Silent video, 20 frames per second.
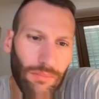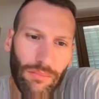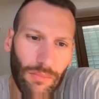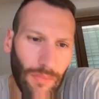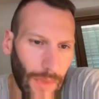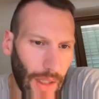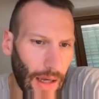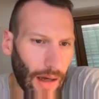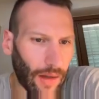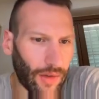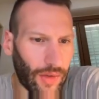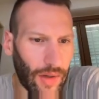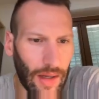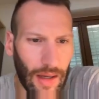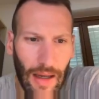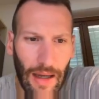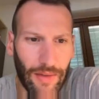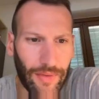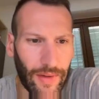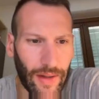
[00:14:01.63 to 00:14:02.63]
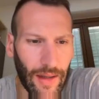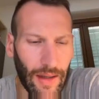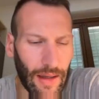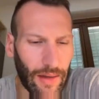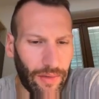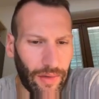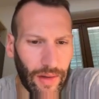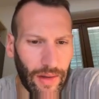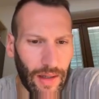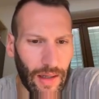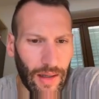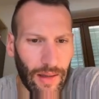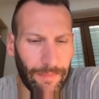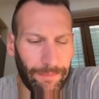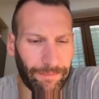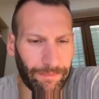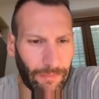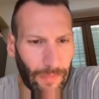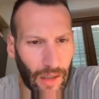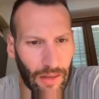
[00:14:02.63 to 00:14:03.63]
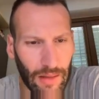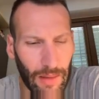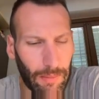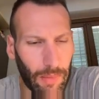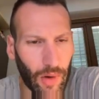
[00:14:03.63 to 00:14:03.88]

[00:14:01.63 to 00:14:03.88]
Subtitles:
Yeah, I see the